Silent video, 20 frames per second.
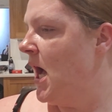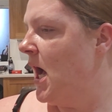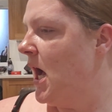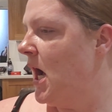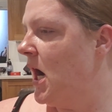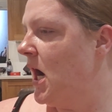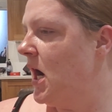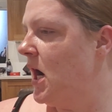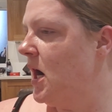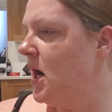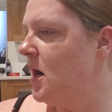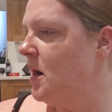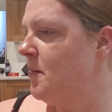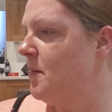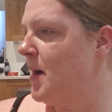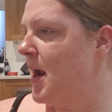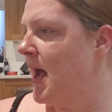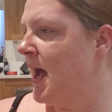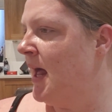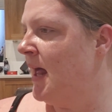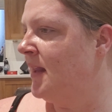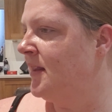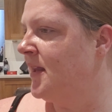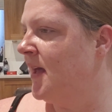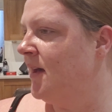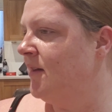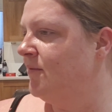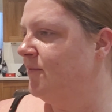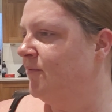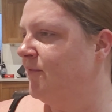And
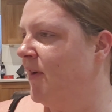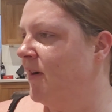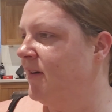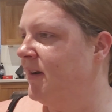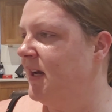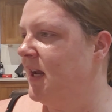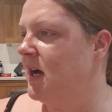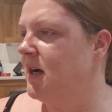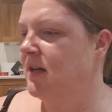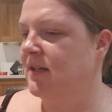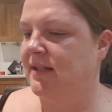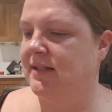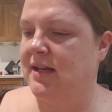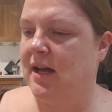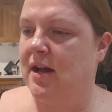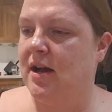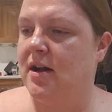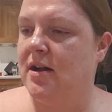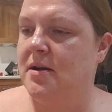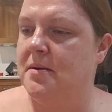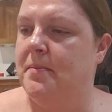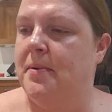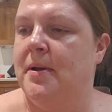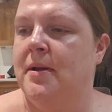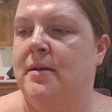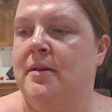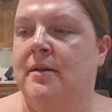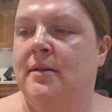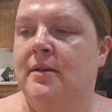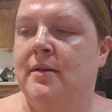then very last up,
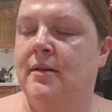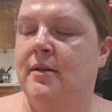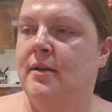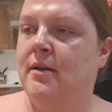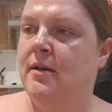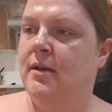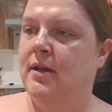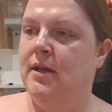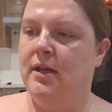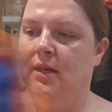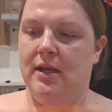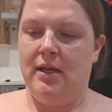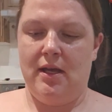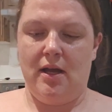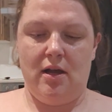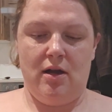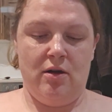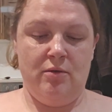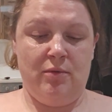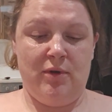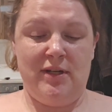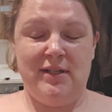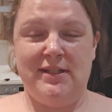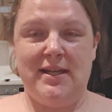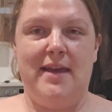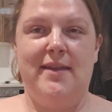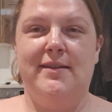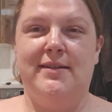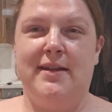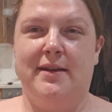I'm going to
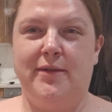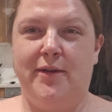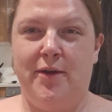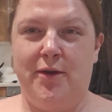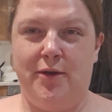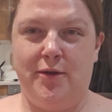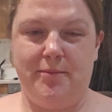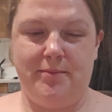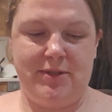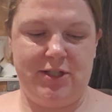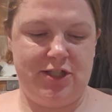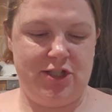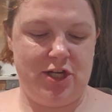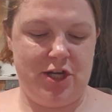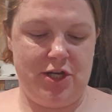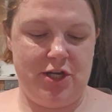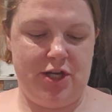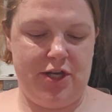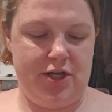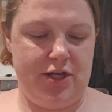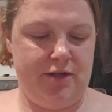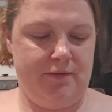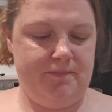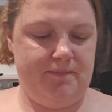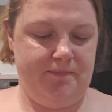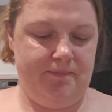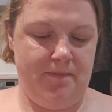take this out the hoop to show you.